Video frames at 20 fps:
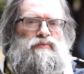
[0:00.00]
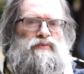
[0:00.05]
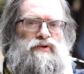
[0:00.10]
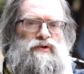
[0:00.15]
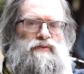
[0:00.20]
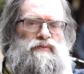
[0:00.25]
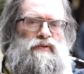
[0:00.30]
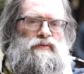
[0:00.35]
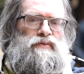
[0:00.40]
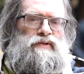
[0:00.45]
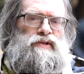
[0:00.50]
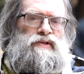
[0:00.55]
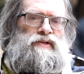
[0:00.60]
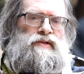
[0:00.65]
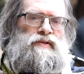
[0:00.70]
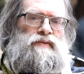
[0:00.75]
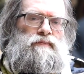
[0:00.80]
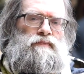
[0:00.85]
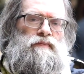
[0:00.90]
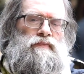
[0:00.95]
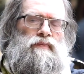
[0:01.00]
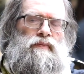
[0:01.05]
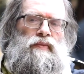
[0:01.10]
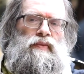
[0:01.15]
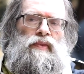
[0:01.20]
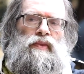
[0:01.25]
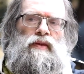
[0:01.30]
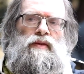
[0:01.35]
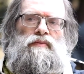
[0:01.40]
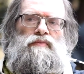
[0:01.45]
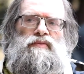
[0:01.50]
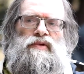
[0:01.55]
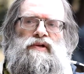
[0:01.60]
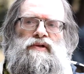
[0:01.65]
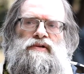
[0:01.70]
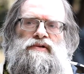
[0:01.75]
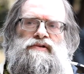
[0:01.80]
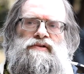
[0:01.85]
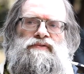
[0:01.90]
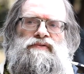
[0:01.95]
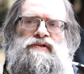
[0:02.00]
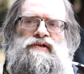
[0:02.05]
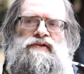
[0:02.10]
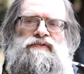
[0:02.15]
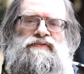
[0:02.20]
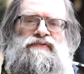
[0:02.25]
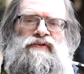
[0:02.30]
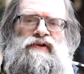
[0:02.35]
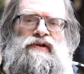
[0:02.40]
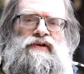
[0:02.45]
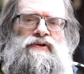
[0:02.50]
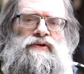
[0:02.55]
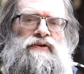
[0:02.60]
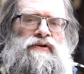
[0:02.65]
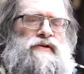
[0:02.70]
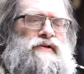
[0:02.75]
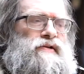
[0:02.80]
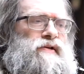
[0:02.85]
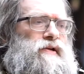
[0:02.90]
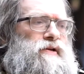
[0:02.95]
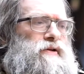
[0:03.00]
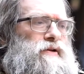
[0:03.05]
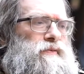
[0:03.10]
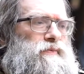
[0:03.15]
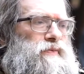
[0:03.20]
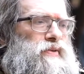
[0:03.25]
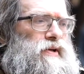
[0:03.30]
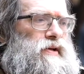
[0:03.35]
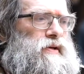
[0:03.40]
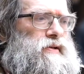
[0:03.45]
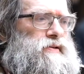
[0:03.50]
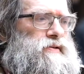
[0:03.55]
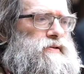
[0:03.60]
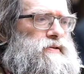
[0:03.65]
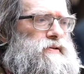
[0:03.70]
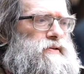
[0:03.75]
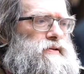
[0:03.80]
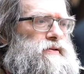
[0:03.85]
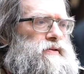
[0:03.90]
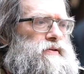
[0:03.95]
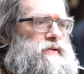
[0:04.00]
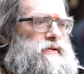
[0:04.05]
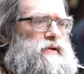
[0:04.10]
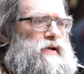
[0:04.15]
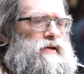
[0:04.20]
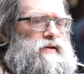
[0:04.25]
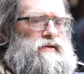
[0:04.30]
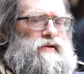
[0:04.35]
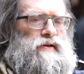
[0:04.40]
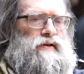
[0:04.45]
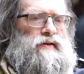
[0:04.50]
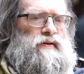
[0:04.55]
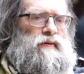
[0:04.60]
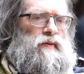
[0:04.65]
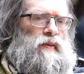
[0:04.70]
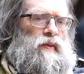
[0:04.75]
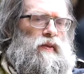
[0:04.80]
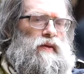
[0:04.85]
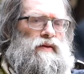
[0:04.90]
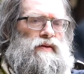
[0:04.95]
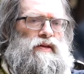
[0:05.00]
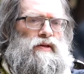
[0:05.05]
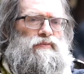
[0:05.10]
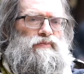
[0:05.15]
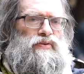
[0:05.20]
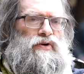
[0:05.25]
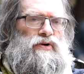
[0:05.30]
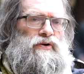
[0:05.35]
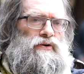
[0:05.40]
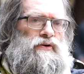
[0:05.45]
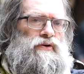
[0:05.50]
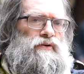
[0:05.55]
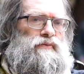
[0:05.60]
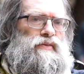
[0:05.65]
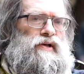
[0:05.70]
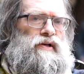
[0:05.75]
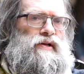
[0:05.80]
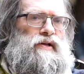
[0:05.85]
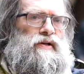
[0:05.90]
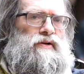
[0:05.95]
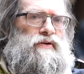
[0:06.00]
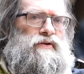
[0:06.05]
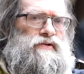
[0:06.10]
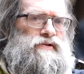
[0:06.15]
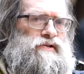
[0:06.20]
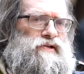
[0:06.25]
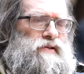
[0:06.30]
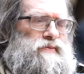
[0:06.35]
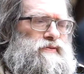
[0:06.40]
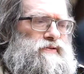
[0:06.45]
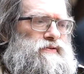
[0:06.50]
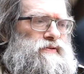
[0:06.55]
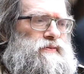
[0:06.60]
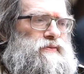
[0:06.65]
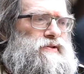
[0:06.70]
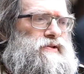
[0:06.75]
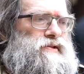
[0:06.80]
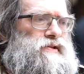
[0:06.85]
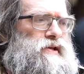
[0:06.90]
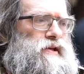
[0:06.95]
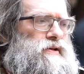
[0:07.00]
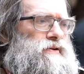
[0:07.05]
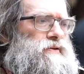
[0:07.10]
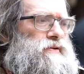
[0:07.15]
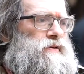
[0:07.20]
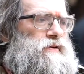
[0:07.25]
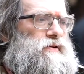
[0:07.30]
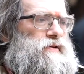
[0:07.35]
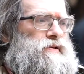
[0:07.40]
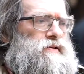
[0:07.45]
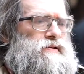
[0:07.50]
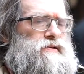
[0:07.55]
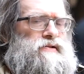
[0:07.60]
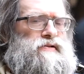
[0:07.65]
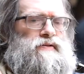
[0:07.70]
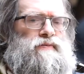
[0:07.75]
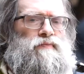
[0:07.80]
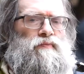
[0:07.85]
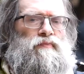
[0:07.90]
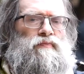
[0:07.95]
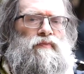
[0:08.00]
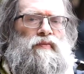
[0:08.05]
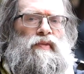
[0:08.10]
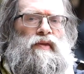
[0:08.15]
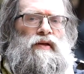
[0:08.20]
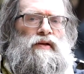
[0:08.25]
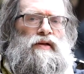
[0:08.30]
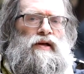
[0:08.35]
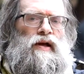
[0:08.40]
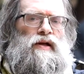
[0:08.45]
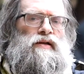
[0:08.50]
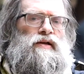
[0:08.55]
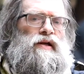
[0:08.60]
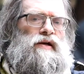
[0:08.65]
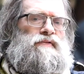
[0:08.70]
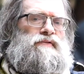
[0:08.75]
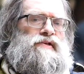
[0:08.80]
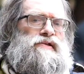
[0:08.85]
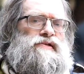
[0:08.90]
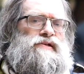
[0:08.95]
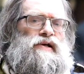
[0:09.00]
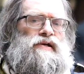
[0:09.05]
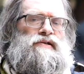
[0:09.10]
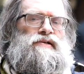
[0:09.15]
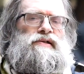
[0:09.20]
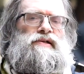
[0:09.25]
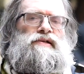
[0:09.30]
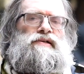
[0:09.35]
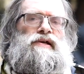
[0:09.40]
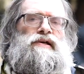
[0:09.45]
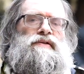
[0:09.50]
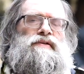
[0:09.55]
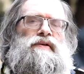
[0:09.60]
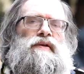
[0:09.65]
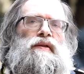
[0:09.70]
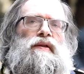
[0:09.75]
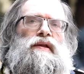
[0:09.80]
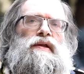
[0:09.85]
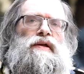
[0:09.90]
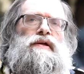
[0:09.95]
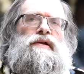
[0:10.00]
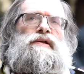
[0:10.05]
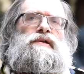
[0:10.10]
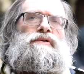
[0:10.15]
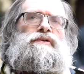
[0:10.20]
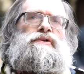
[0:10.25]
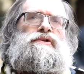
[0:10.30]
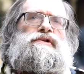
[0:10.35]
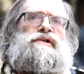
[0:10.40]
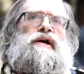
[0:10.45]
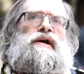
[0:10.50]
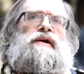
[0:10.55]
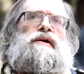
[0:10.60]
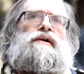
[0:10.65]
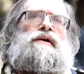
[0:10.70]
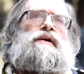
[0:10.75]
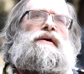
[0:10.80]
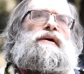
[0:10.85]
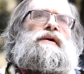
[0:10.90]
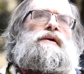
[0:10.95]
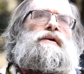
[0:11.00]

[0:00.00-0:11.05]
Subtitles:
probably because of an inferiority complex. Like they borrow many concepts from the secularists. Like they have this idea that Hindus are a